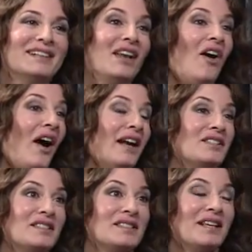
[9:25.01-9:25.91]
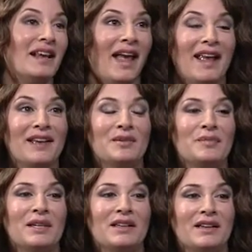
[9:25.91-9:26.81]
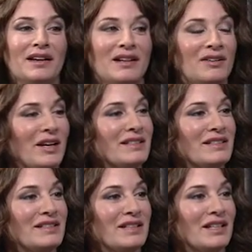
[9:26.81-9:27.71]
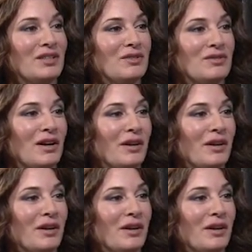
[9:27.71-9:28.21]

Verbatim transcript: No, I just said, hey, it'd be uh, great to see you.